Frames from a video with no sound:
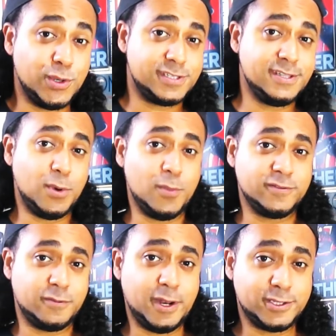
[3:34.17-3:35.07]
So it's the
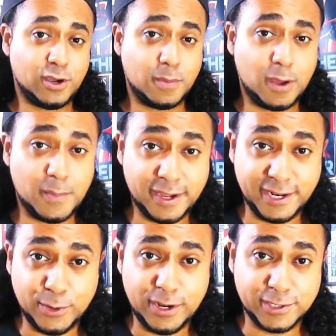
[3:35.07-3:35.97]
moment for me to talk about
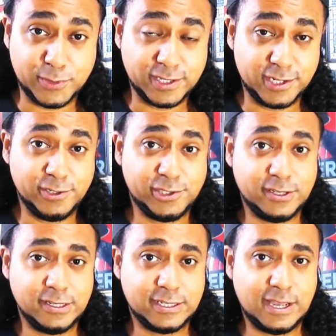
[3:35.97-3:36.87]
my New Year's
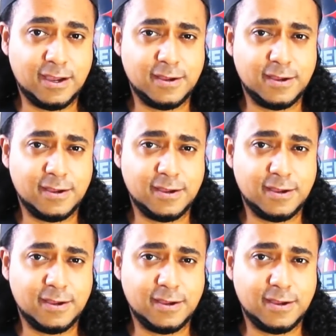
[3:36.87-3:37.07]
resolutions.